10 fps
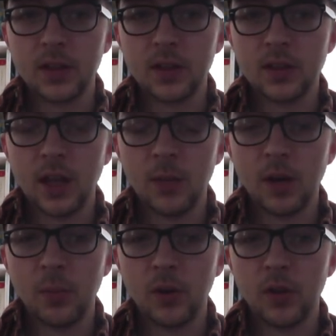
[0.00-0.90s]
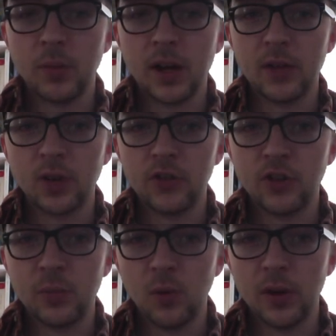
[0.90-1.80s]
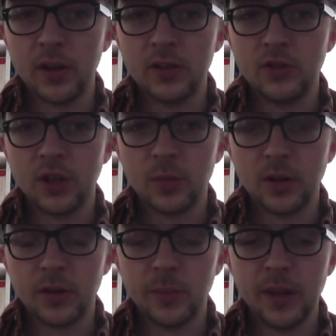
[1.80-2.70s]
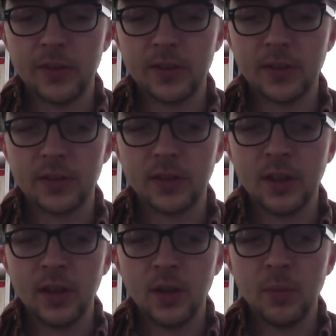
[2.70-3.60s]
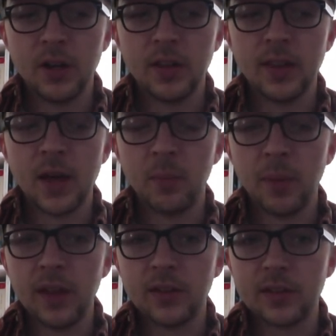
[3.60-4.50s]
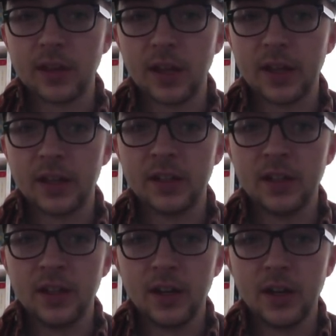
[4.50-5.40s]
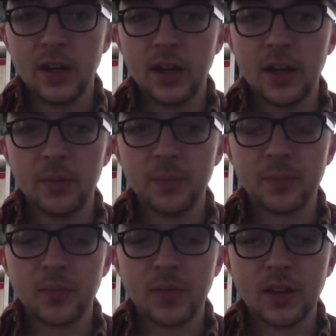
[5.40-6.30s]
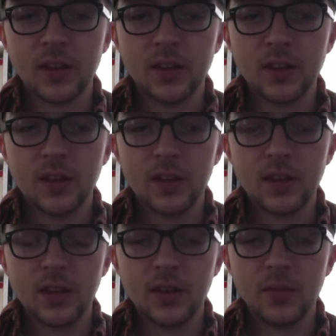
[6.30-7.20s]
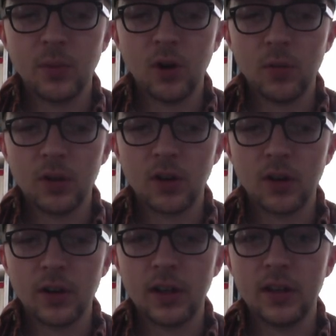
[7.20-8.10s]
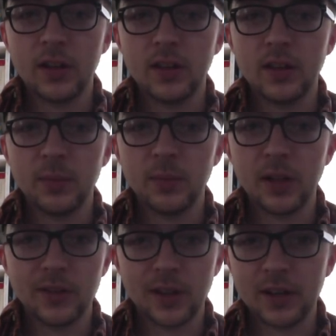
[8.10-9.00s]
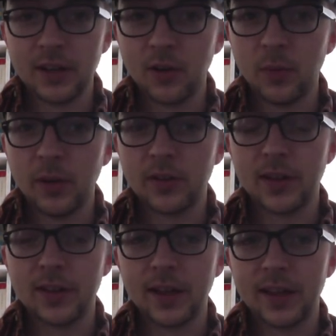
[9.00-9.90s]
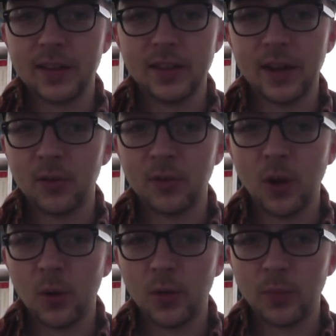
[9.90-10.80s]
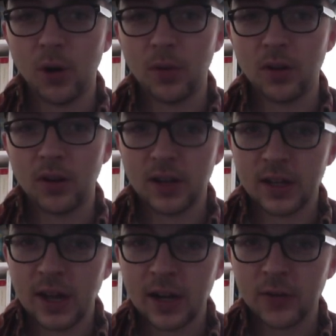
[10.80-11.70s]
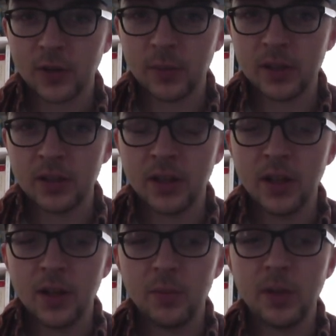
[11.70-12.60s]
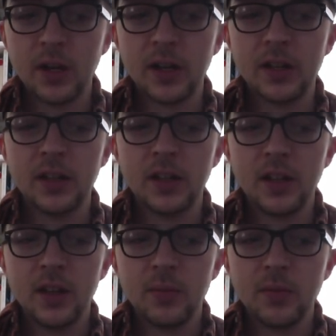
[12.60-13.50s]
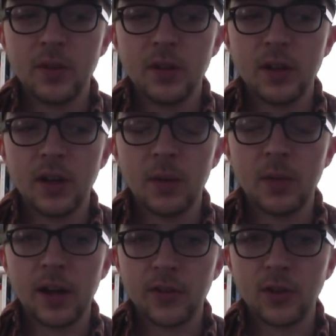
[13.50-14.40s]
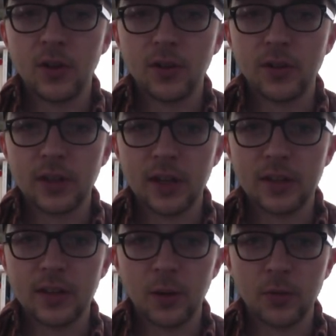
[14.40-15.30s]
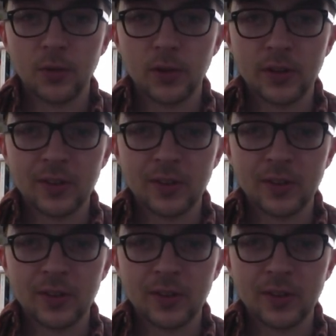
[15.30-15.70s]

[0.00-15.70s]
came up with by Reggie Boyd, Chuck Berry's bassist. But that bass line, Paul McCartney plays an identical bass line. I don't know if Paul McCartney got it from it, but I Saw Her Standing There was released in